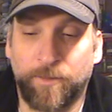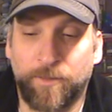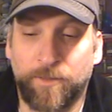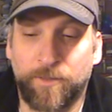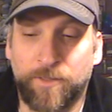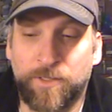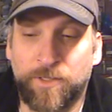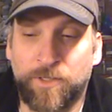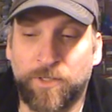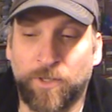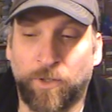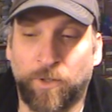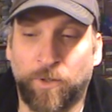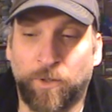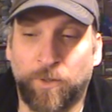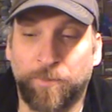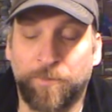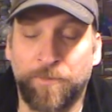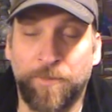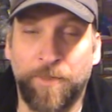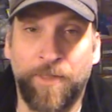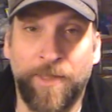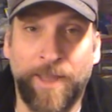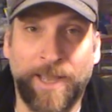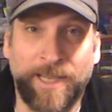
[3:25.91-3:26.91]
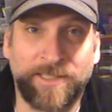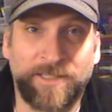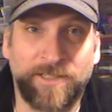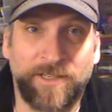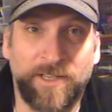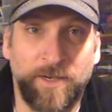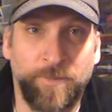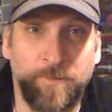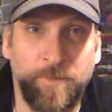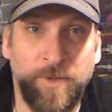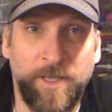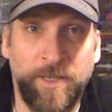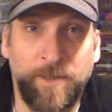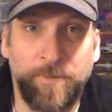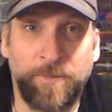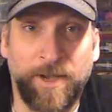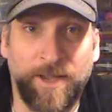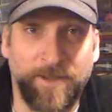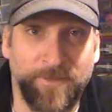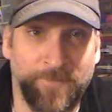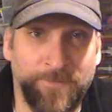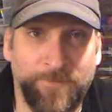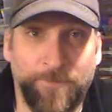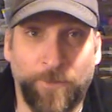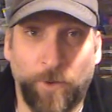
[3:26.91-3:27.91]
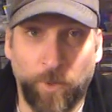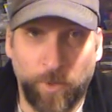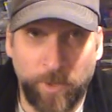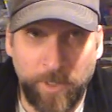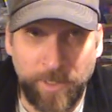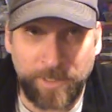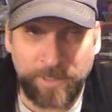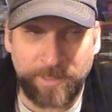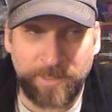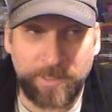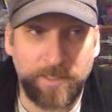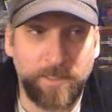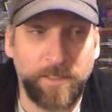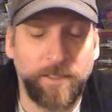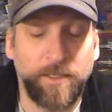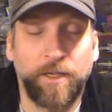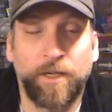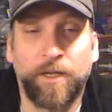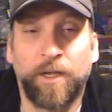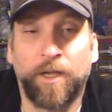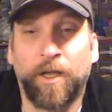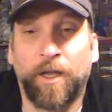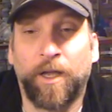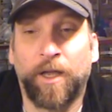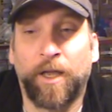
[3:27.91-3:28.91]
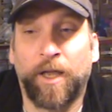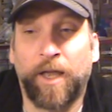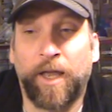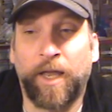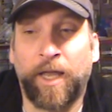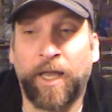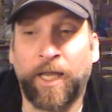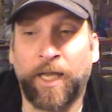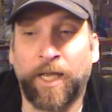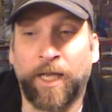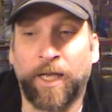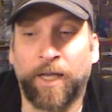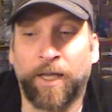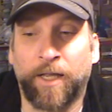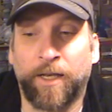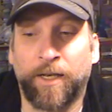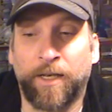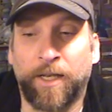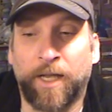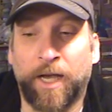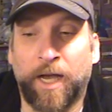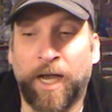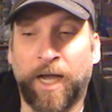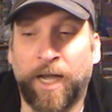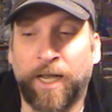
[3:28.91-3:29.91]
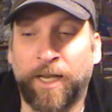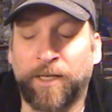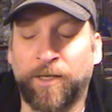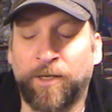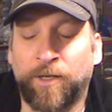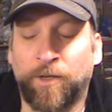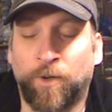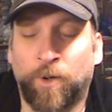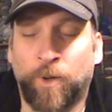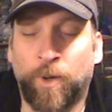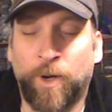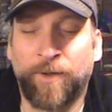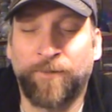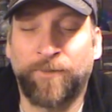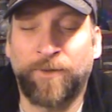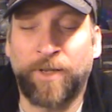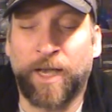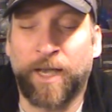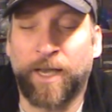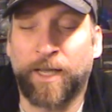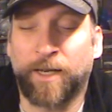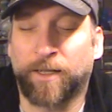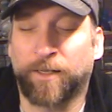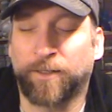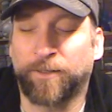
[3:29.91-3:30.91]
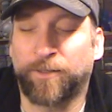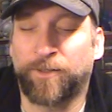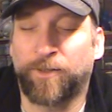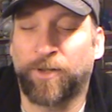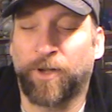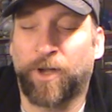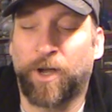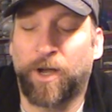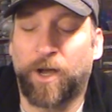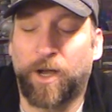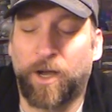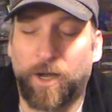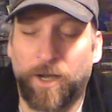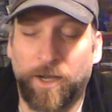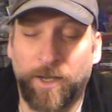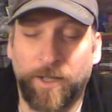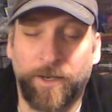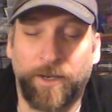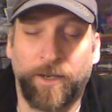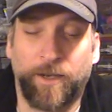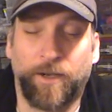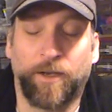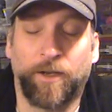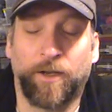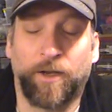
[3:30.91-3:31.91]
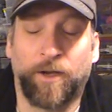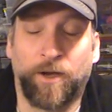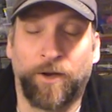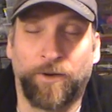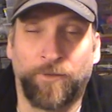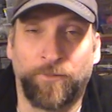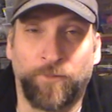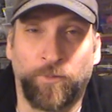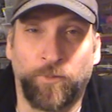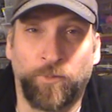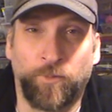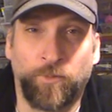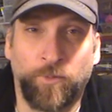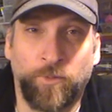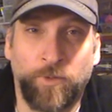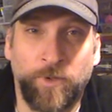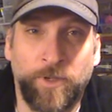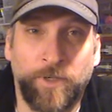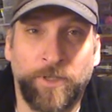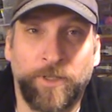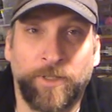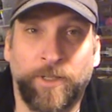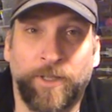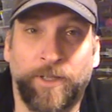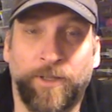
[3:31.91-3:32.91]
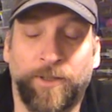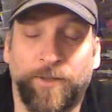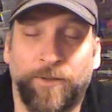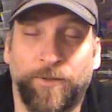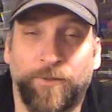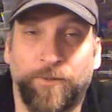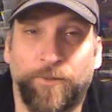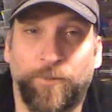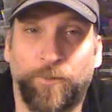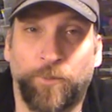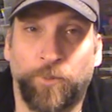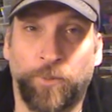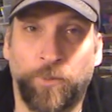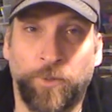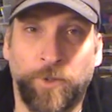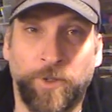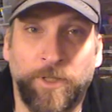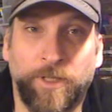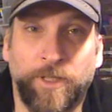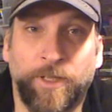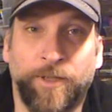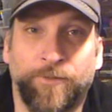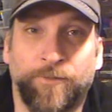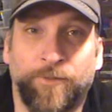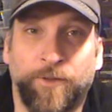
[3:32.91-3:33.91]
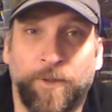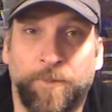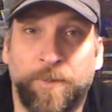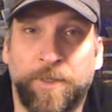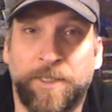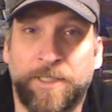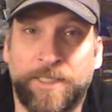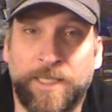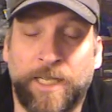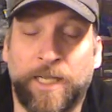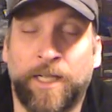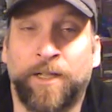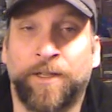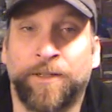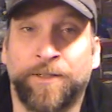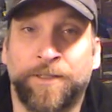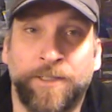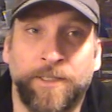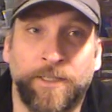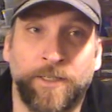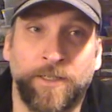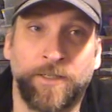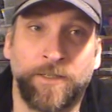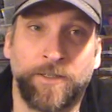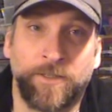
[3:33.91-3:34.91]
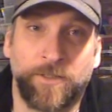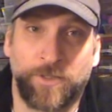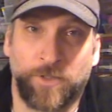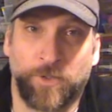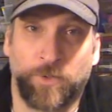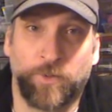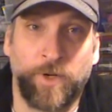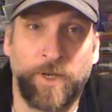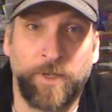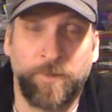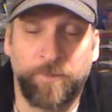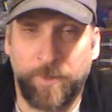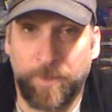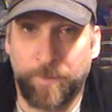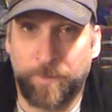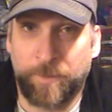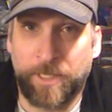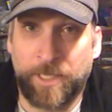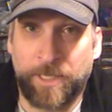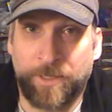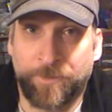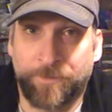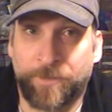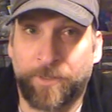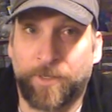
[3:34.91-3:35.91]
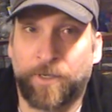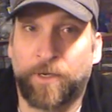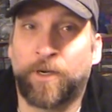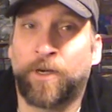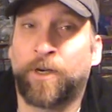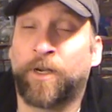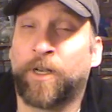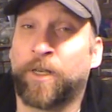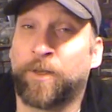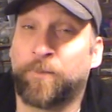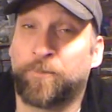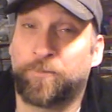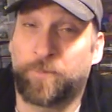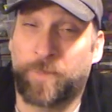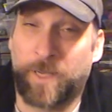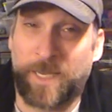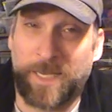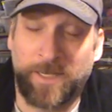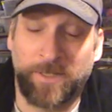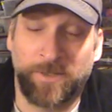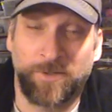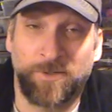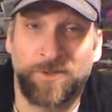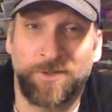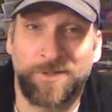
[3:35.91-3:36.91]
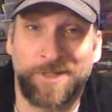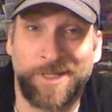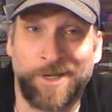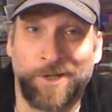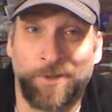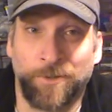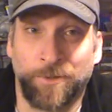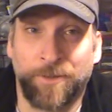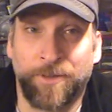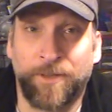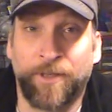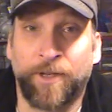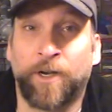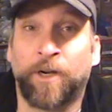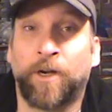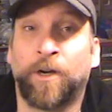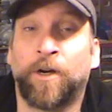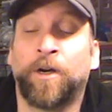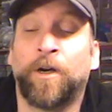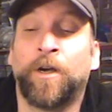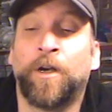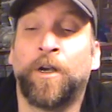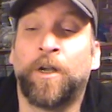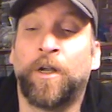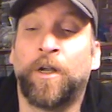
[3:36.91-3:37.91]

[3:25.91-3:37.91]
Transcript: so that's going to be my focus, and I know I've got a ton of really flippin' talented terrain people out there and painters out there,